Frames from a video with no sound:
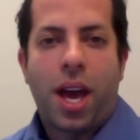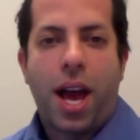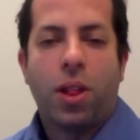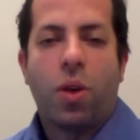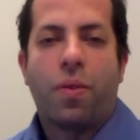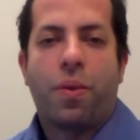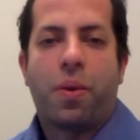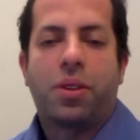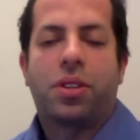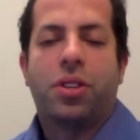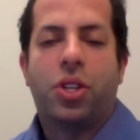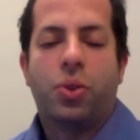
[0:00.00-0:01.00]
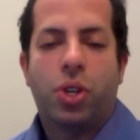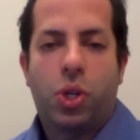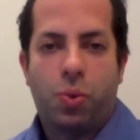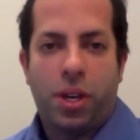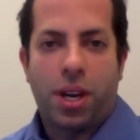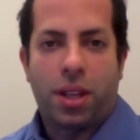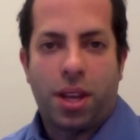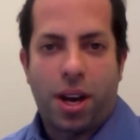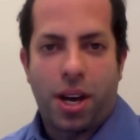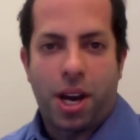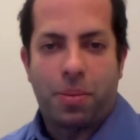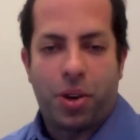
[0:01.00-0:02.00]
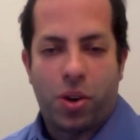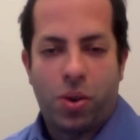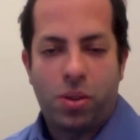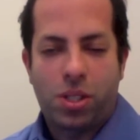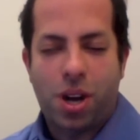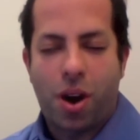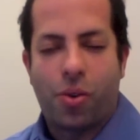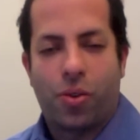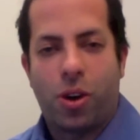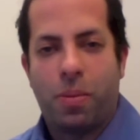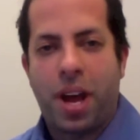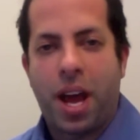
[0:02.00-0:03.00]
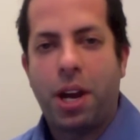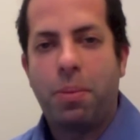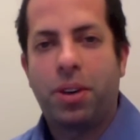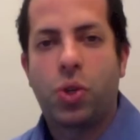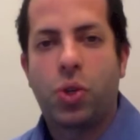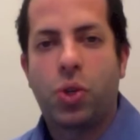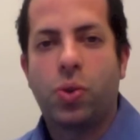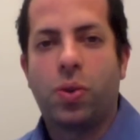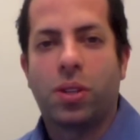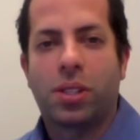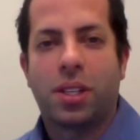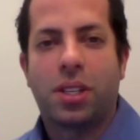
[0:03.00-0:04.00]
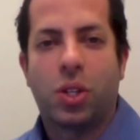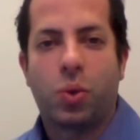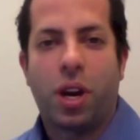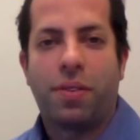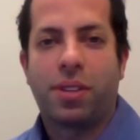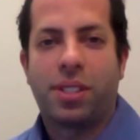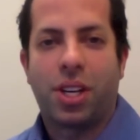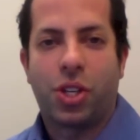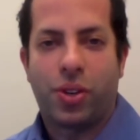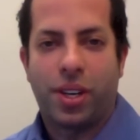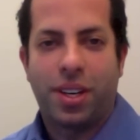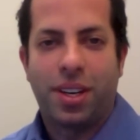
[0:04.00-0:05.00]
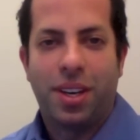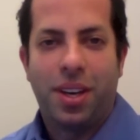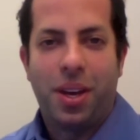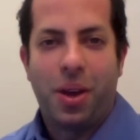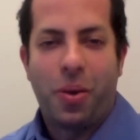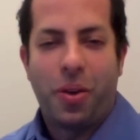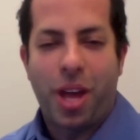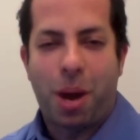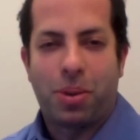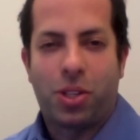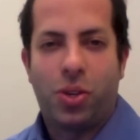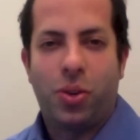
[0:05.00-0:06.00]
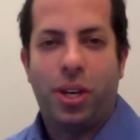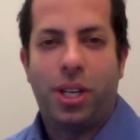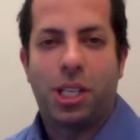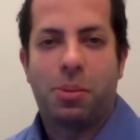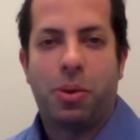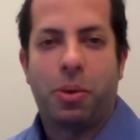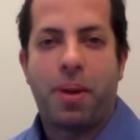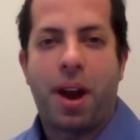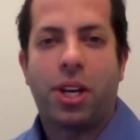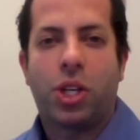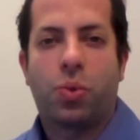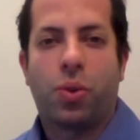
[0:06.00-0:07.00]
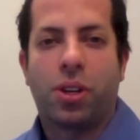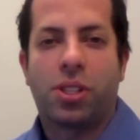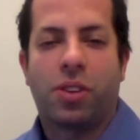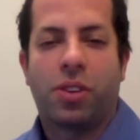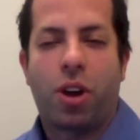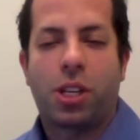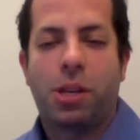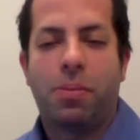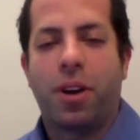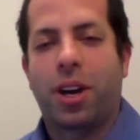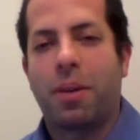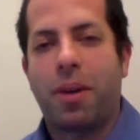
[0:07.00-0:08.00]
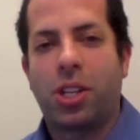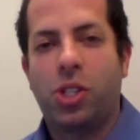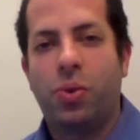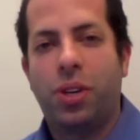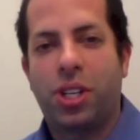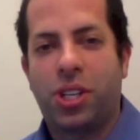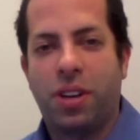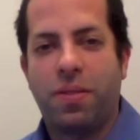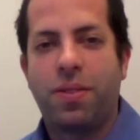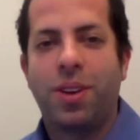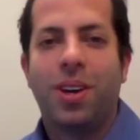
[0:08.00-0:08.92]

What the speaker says: Hello everyone to the Jewish Week Online. I'm your host, Aaron Herman. How do you bring shuls into the 21st century? We have the opportunity to speak with Barry Schwartz of Rusty Brick about his new initiative